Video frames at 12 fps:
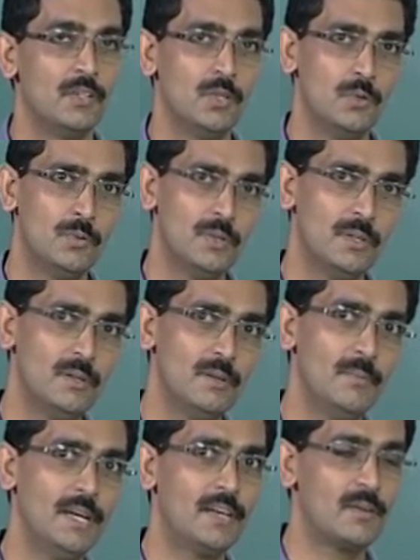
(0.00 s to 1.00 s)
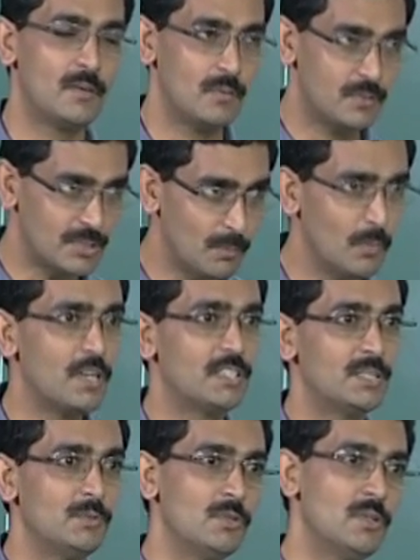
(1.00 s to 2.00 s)
You will make some more,
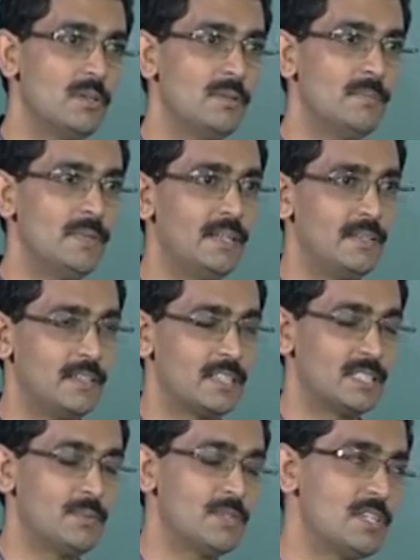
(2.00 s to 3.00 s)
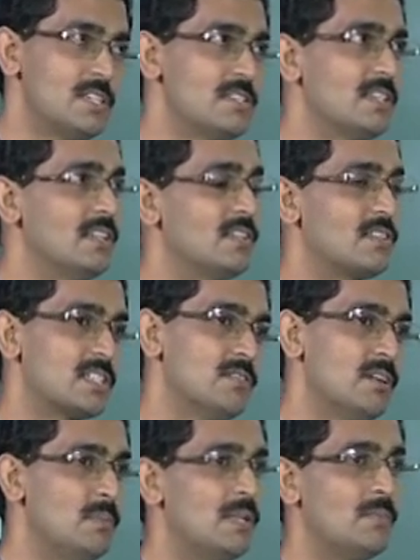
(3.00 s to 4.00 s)
you will be, the assumptions in the system
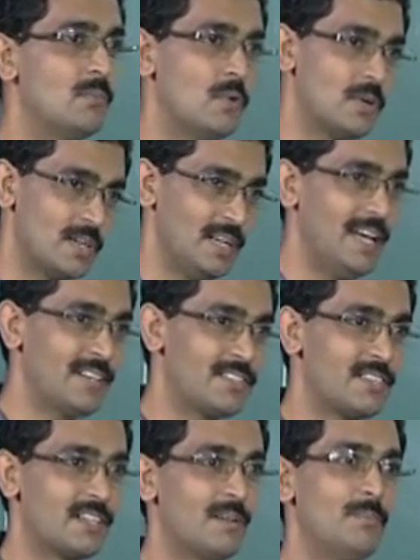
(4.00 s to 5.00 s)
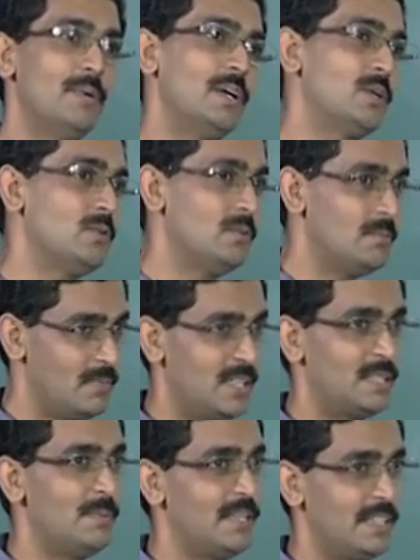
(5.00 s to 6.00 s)
will be more relaxed compared to
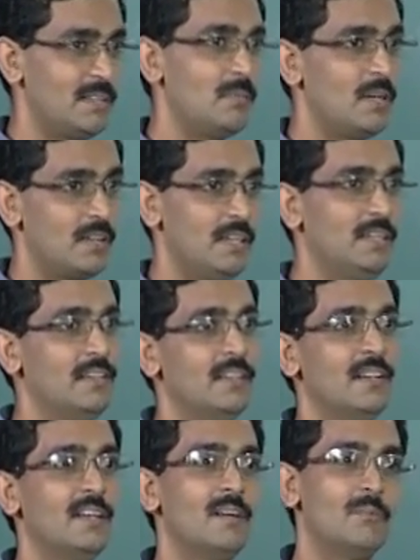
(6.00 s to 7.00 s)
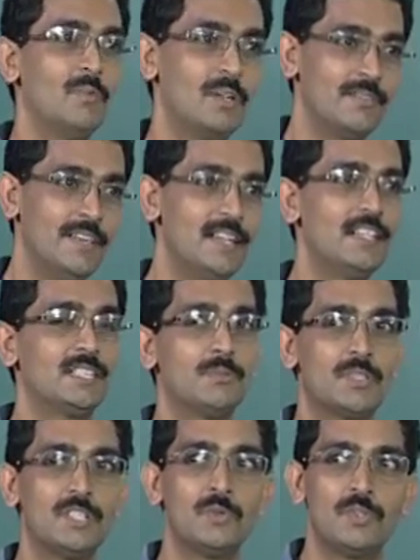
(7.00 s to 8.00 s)
mathematical modeling, but where the
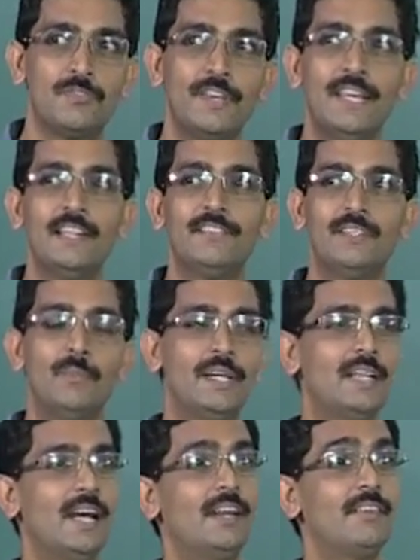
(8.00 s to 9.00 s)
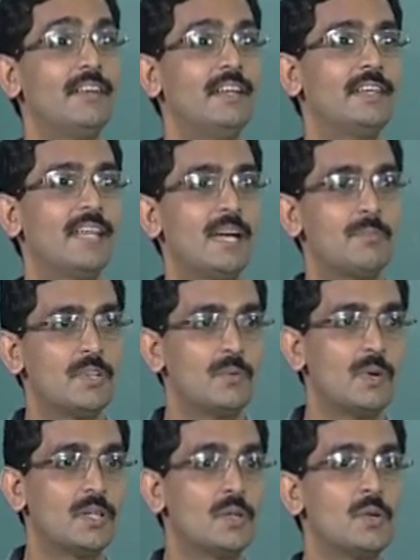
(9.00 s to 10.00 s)
assumptions would fail is it might not really capture
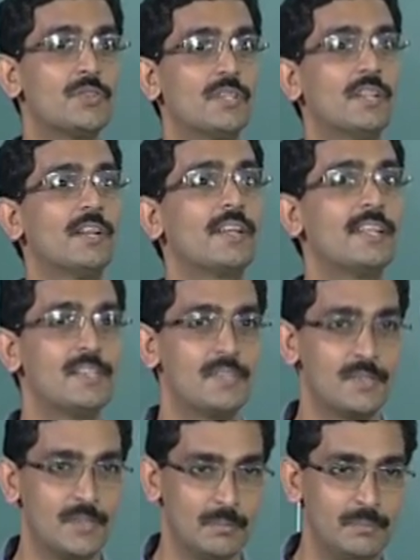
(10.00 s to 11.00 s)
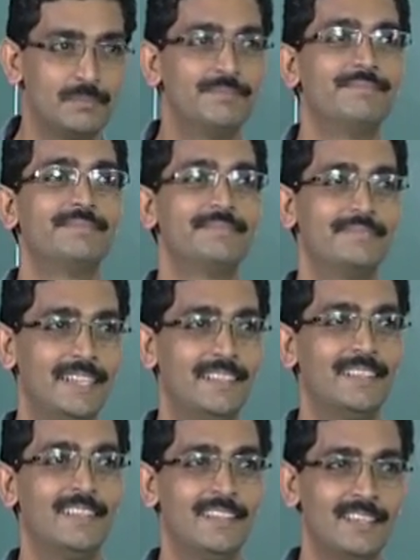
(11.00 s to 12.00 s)
what goes on a real system, right.
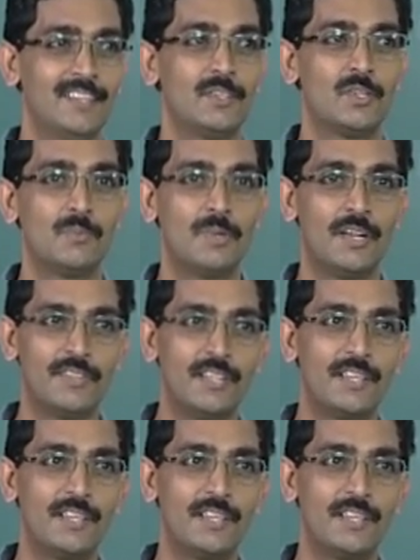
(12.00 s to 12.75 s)
So because in